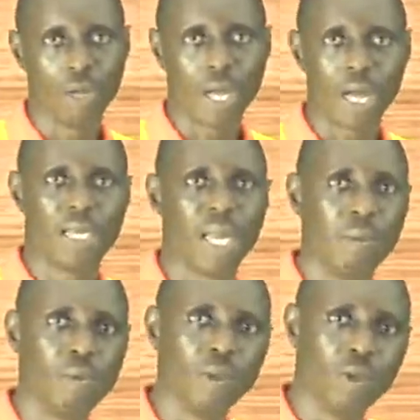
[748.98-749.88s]
And there
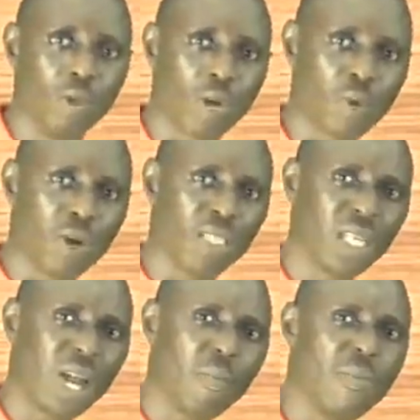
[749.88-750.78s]
may be, your calculation
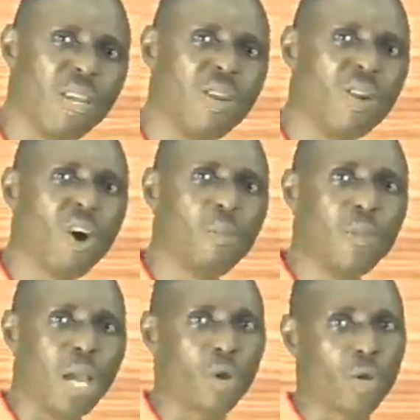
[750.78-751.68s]
now may not
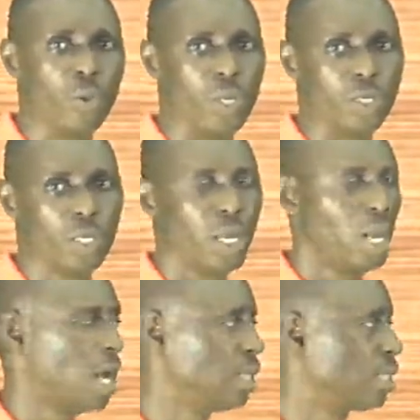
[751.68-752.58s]
be accurate
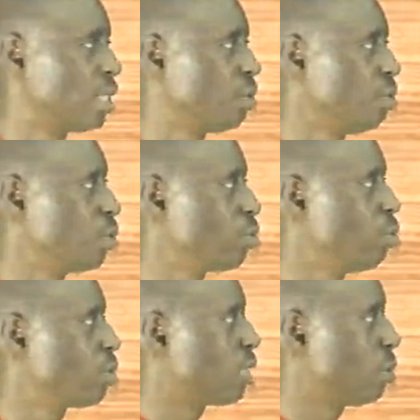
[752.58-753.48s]
as the case may be. So
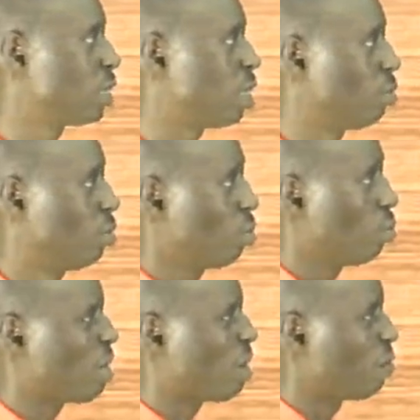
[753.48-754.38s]
most times now
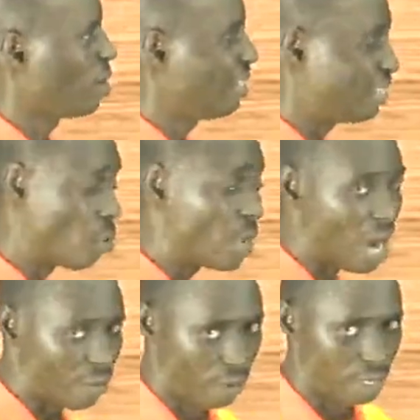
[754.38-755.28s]
we avoid
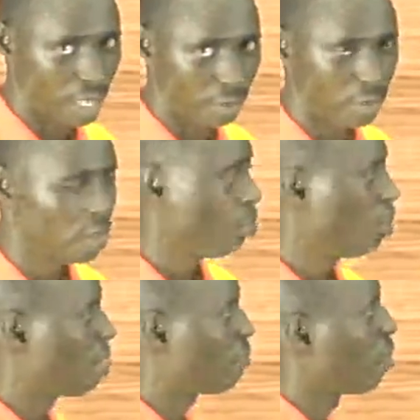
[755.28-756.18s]
them. We
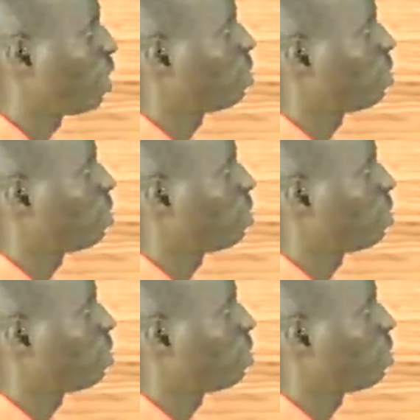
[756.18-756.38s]
avoid